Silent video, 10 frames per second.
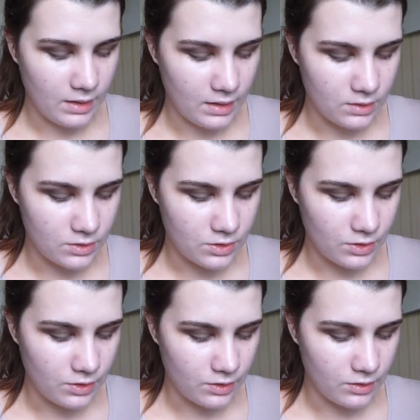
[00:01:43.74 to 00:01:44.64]

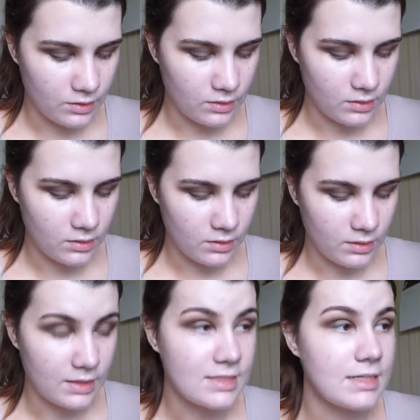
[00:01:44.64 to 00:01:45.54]
into
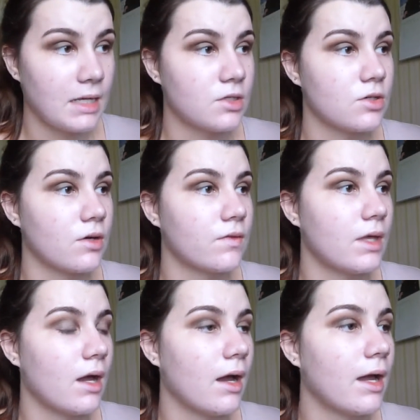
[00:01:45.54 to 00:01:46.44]
the center of the
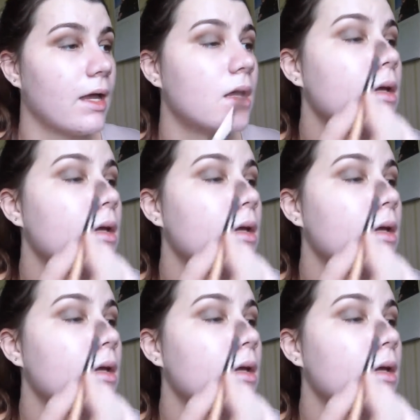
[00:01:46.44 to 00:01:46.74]
eye